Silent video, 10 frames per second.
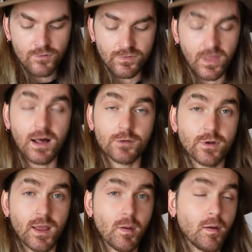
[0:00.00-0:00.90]
for the
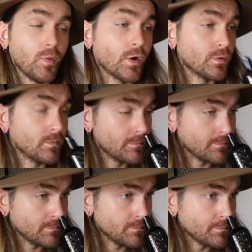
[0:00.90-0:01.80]
100ml bottle.
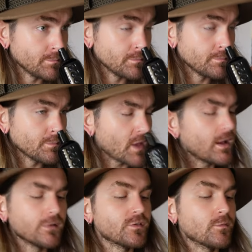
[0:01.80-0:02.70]

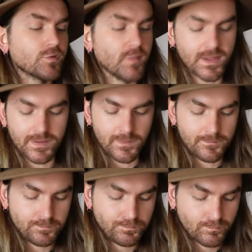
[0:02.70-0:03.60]
can't stop smelling it.
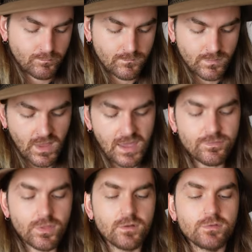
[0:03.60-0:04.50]

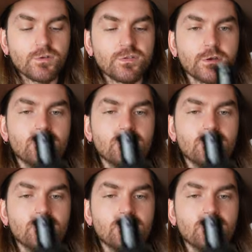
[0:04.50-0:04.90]
Even the just the